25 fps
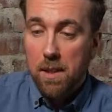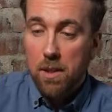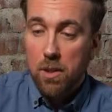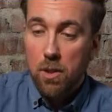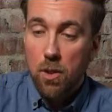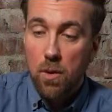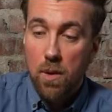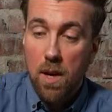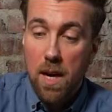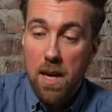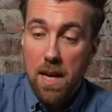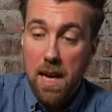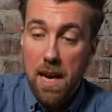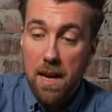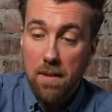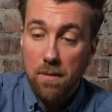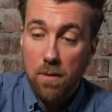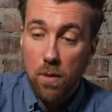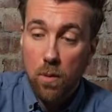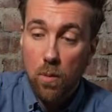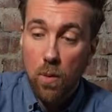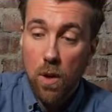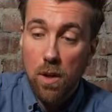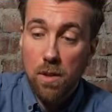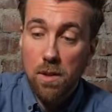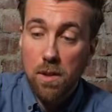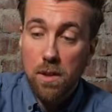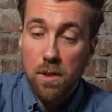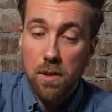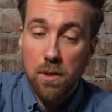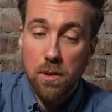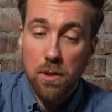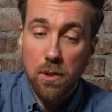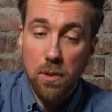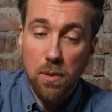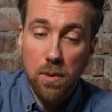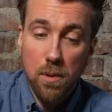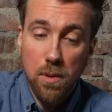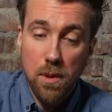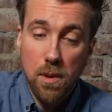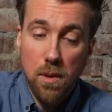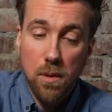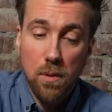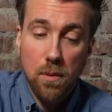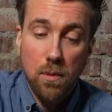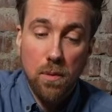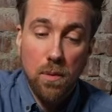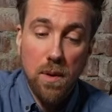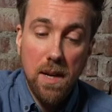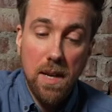So I have 1, 2,
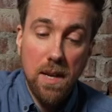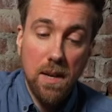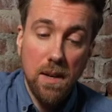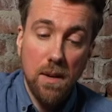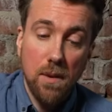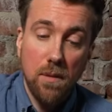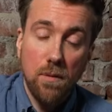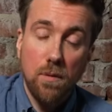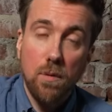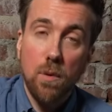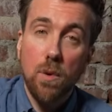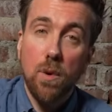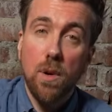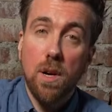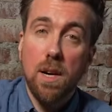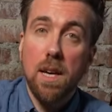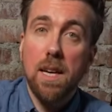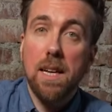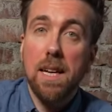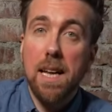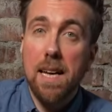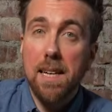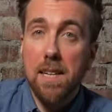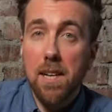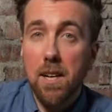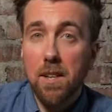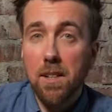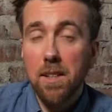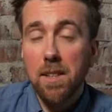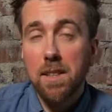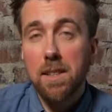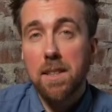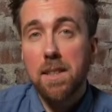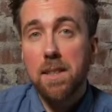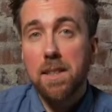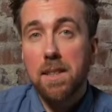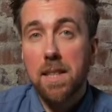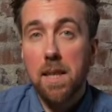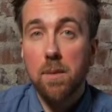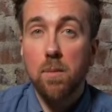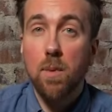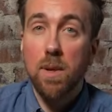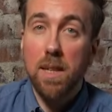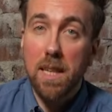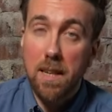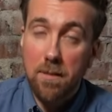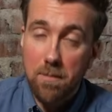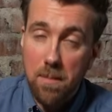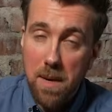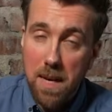3, 4 Leidang. That
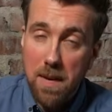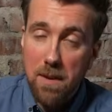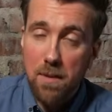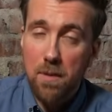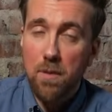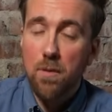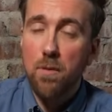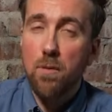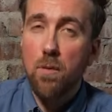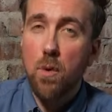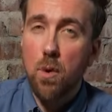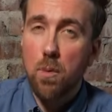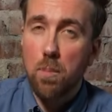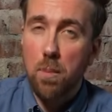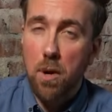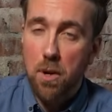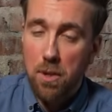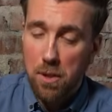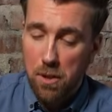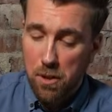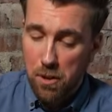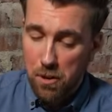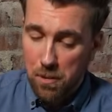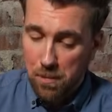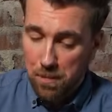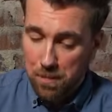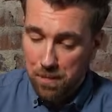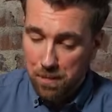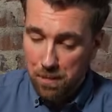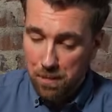will give me 4 points.